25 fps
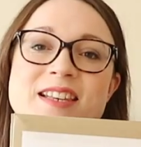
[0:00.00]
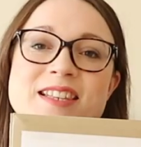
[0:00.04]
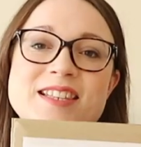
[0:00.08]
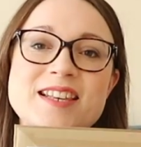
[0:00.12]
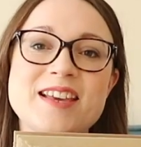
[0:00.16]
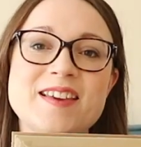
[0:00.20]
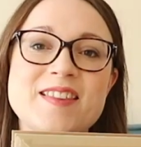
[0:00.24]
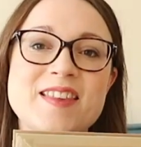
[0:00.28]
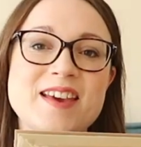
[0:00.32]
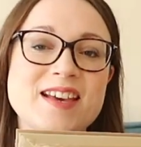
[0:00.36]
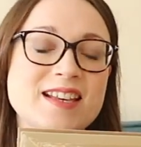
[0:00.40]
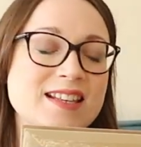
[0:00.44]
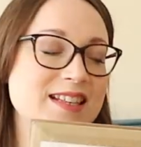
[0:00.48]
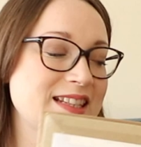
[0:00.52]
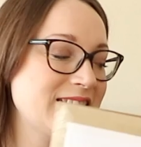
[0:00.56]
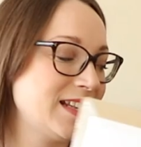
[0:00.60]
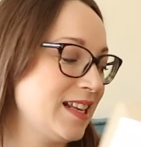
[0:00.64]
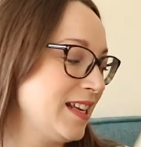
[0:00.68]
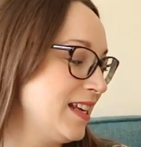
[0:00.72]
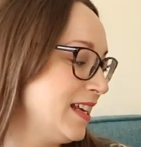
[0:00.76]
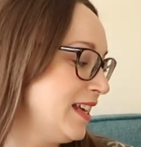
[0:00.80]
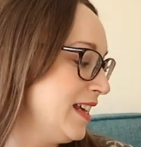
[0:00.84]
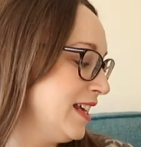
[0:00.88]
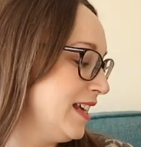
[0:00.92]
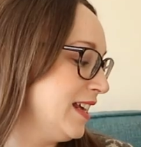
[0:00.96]
So
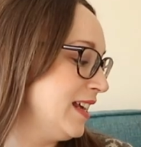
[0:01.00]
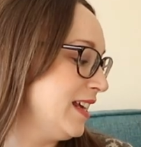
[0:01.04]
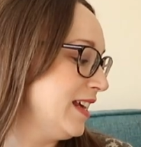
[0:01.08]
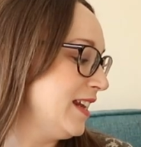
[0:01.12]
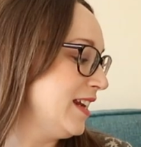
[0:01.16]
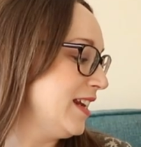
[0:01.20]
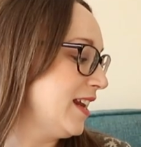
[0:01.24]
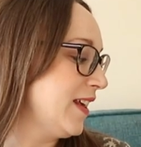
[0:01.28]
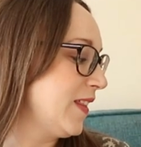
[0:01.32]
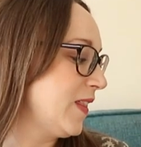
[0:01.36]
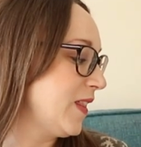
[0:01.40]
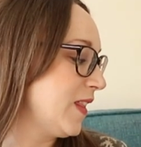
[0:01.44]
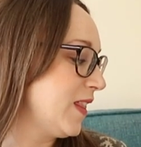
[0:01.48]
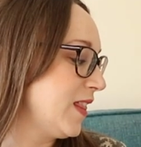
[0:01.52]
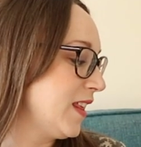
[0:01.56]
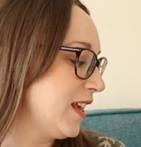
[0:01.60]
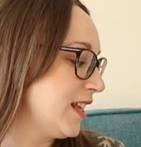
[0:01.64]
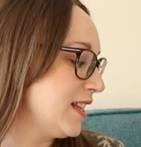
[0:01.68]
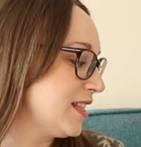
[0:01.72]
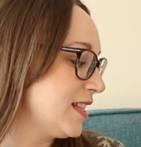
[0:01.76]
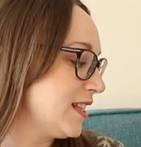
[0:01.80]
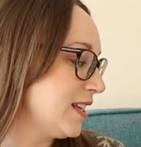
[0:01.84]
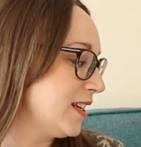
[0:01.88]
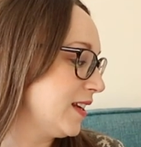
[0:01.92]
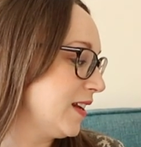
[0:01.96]
that's another
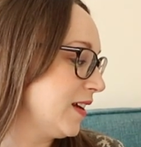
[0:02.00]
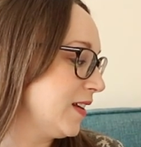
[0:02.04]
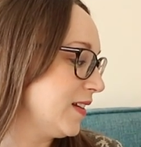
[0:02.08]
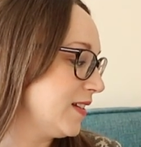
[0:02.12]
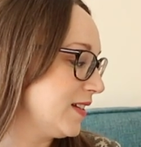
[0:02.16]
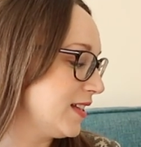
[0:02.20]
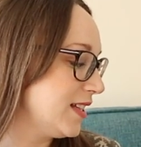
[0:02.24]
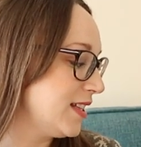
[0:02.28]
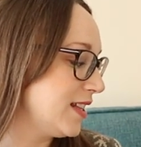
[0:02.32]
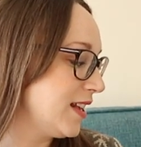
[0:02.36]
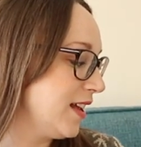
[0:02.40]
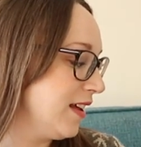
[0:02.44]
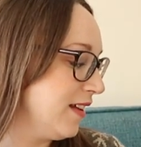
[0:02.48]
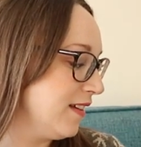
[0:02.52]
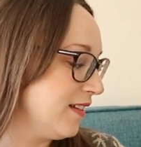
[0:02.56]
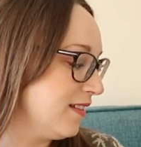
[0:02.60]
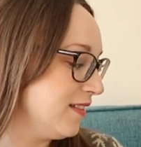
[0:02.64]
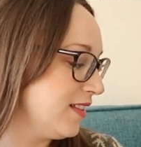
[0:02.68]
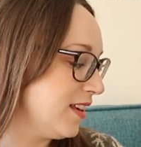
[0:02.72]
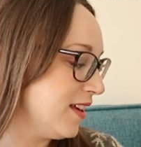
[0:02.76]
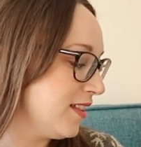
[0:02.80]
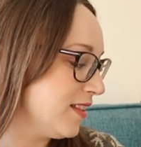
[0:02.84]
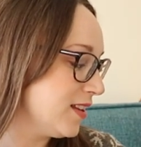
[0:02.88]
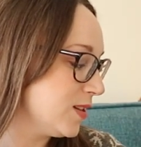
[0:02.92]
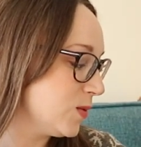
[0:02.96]
thing to note. So
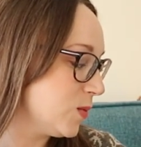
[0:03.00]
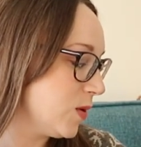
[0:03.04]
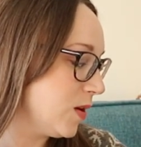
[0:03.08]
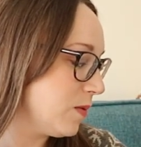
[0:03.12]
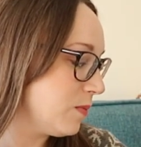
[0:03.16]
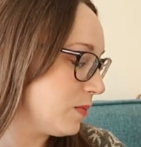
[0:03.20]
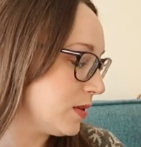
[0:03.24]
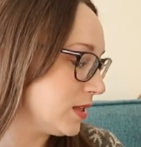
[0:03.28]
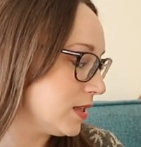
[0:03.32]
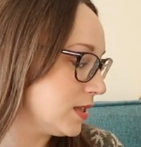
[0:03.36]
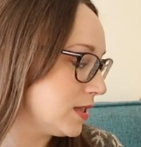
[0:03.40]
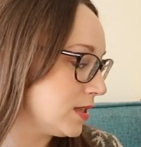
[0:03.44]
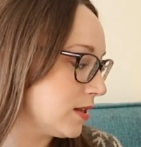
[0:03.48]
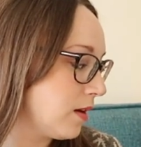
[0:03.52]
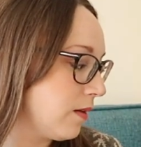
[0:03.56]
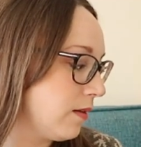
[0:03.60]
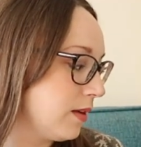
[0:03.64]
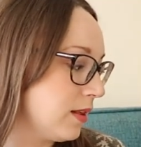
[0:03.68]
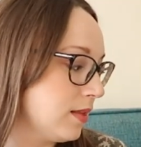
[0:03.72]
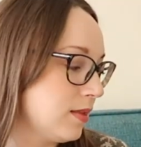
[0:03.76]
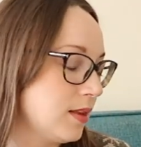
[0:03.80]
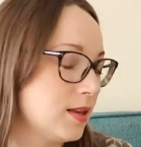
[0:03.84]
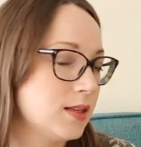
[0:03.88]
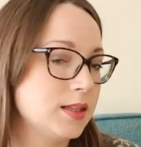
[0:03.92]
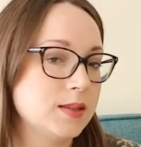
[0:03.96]
yeah, that's what I've been
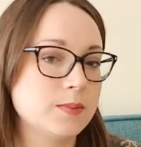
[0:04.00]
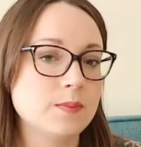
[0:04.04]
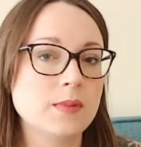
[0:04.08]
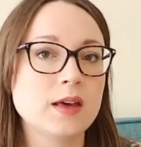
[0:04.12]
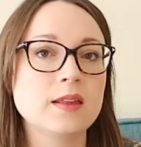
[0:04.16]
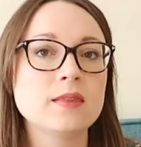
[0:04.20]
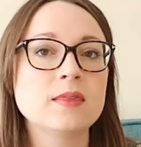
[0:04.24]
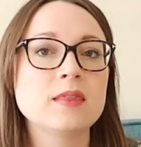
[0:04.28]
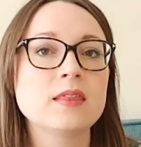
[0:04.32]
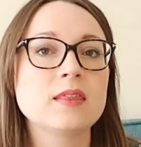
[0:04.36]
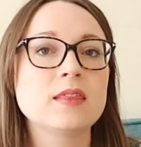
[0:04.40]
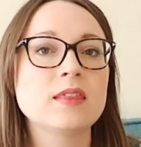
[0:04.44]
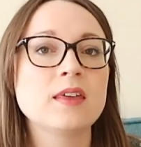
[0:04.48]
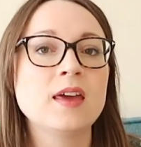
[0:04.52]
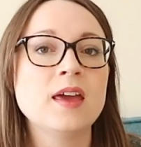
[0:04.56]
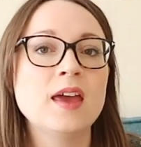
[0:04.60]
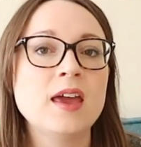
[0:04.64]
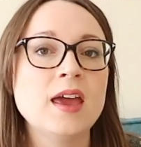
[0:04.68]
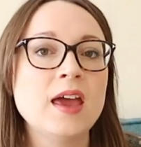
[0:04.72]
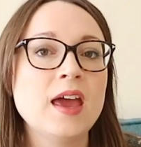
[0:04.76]
sewing this month.